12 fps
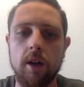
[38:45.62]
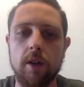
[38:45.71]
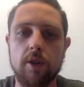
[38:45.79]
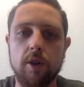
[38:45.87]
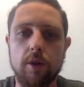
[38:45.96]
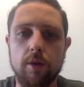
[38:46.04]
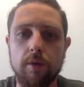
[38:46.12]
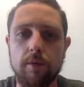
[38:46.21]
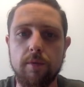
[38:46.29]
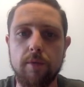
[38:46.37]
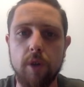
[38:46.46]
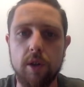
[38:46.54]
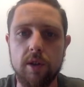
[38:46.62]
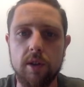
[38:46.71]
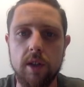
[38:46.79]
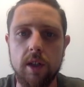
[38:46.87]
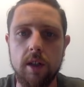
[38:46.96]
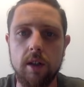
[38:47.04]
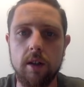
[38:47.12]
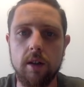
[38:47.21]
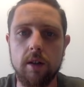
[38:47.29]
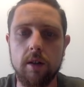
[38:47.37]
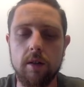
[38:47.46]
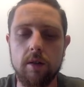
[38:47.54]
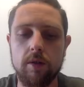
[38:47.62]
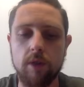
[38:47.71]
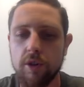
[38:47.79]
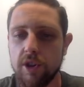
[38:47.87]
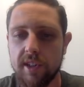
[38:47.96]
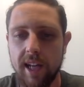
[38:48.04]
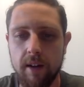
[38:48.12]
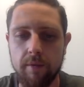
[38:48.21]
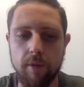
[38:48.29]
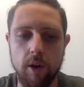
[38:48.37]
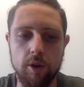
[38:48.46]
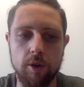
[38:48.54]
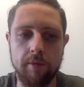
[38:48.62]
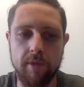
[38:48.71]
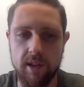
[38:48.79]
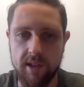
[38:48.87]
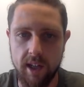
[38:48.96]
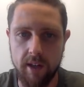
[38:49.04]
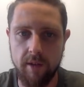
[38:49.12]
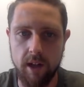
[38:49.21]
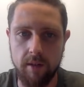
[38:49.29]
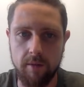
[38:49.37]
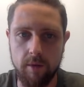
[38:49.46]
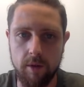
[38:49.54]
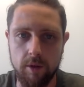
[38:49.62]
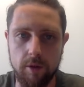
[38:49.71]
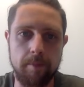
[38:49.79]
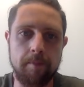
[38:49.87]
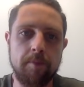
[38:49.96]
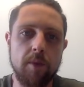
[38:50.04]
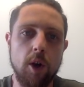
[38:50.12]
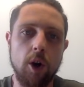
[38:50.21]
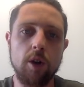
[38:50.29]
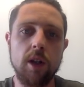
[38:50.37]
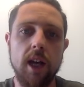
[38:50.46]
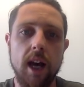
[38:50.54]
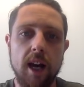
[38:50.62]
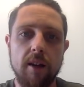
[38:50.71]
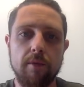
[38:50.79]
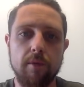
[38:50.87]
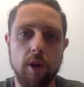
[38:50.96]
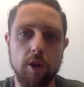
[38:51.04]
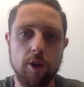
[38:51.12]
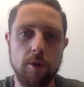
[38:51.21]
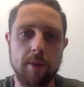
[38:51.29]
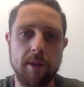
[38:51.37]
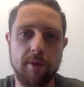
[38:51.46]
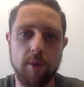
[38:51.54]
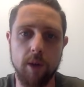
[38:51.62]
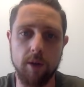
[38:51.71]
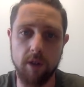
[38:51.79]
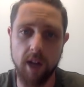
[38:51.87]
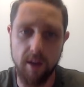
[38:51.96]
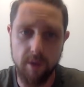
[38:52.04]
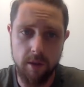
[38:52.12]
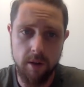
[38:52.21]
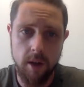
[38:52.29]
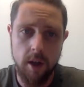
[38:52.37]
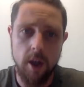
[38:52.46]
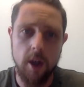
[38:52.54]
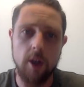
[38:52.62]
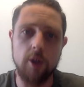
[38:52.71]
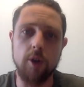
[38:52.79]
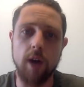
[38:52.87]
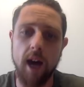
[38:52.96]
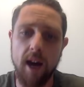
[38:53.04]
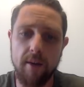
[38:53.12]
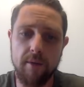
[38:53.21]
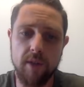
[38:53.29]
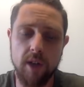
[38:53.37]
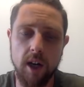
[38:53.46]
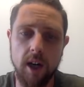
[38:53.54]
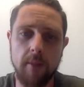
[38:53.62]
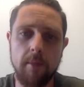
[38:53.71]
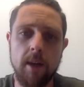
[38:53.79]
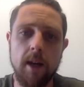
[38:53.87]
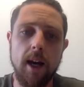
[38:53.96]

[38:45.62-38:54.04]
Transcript: So firstly, don't just add volume for the sake of adding volume. Only add volume if you are recovered, you have time,